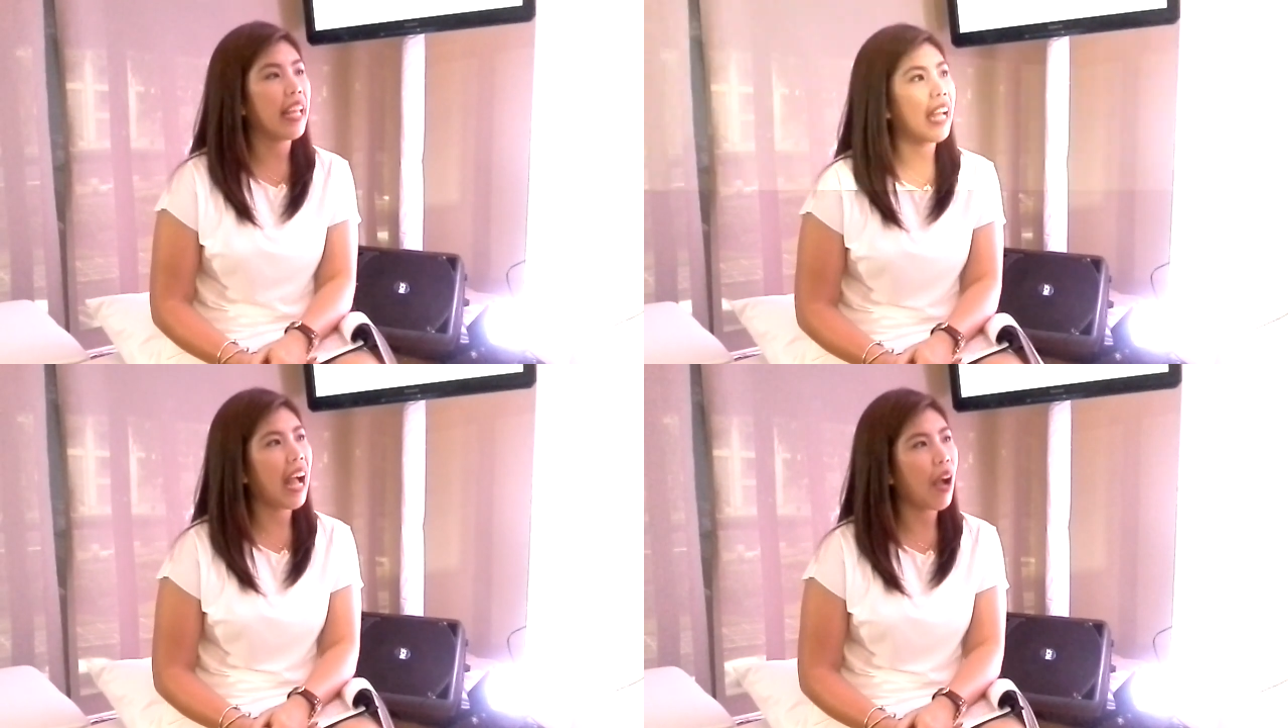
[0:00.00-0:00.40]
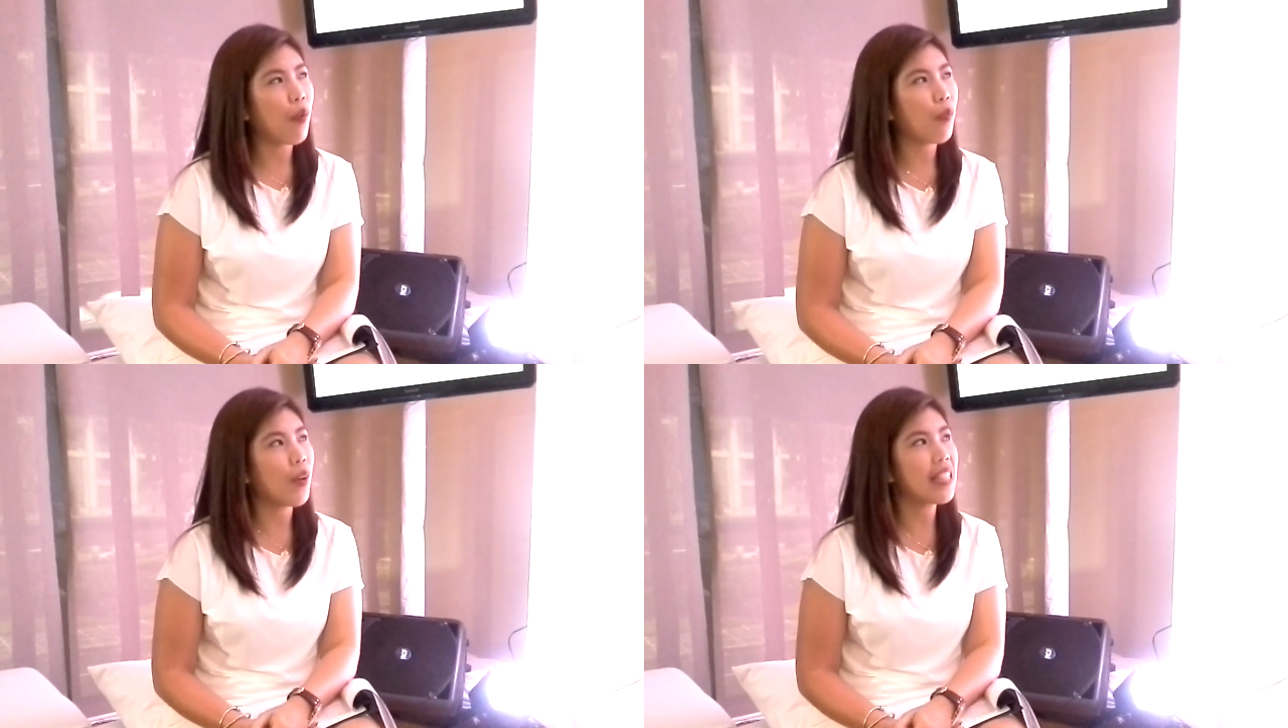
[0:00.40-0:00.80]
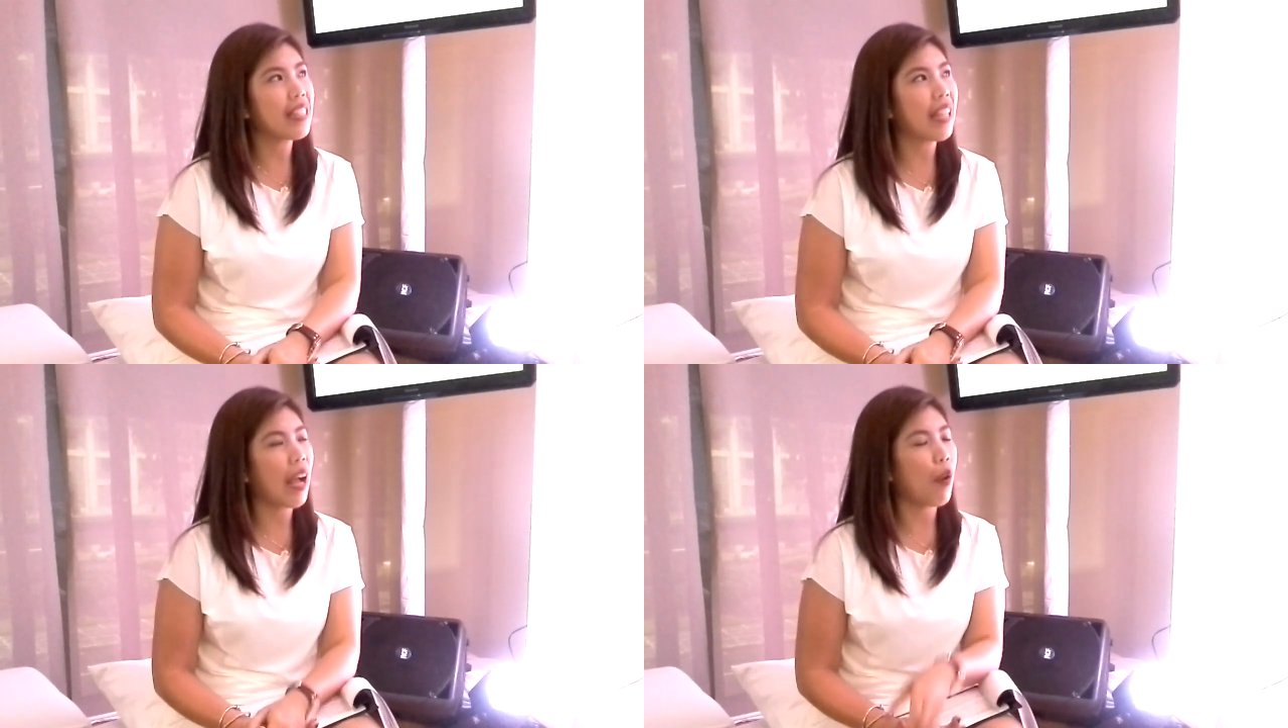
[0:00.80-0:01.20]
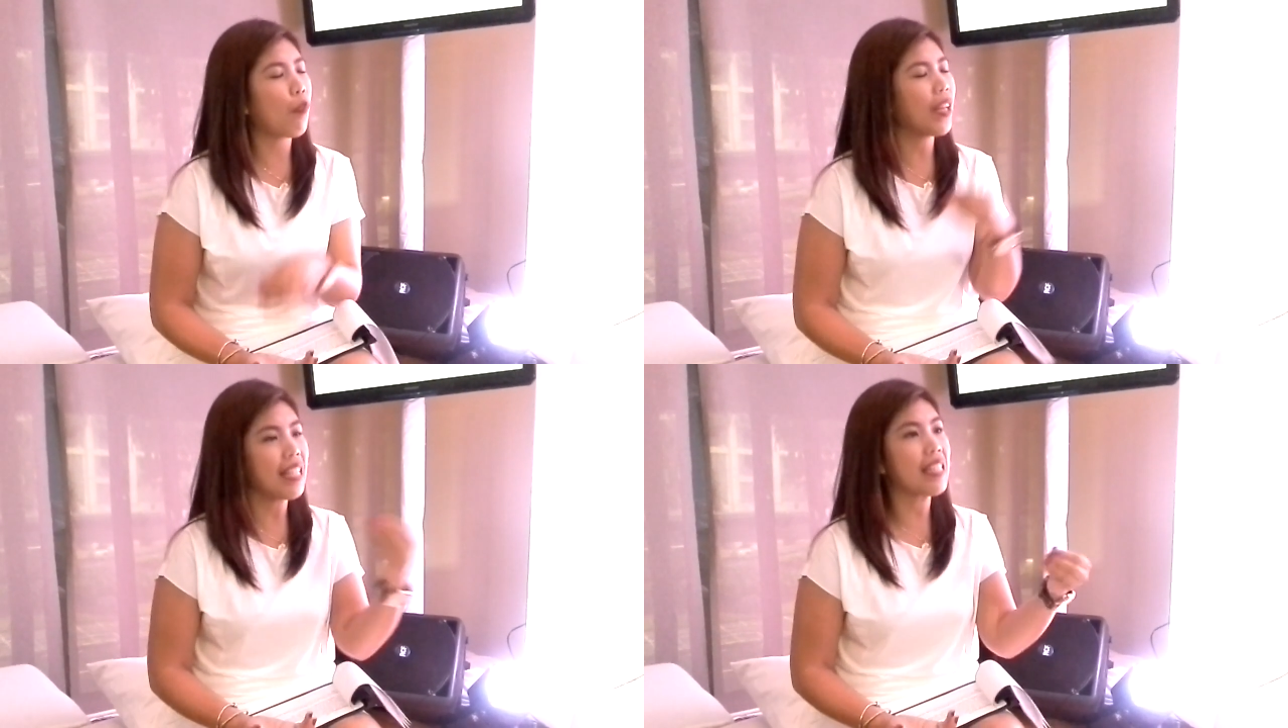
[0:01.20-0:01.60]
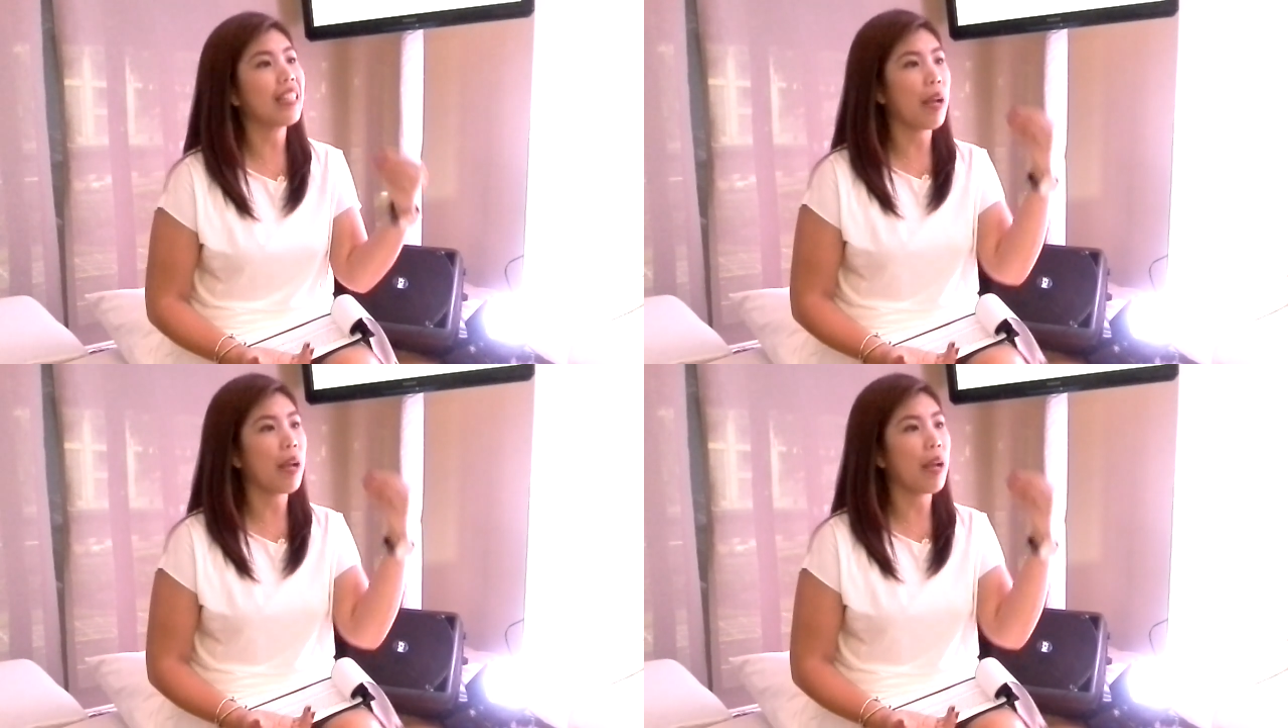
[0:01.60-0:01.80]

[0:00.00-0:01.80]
like what is it